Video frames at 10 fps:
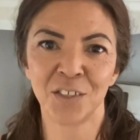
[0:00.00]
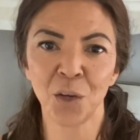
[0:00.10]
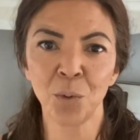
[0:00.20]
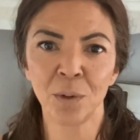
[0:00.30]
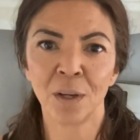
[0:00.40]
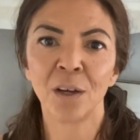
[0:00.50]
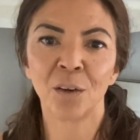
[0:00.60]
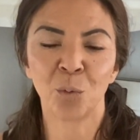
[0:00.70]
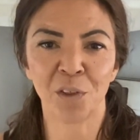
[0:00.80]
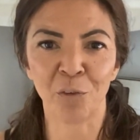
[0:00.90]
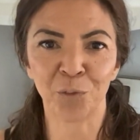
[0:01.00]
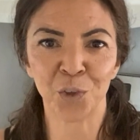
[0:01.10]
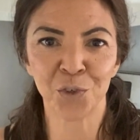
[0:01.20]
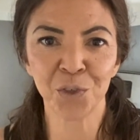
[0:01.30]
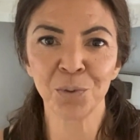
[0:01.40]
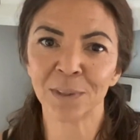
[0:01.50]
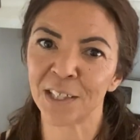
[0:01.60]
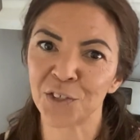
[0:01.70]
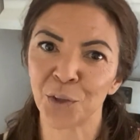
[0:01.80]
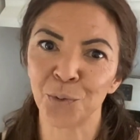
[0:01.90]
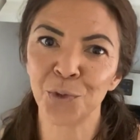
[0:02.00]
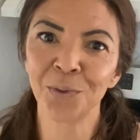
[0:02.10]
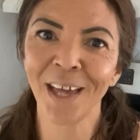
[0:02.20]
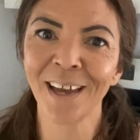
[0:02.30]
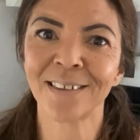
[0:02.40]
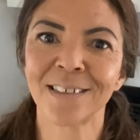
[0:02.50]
So without further ado, let's go do that.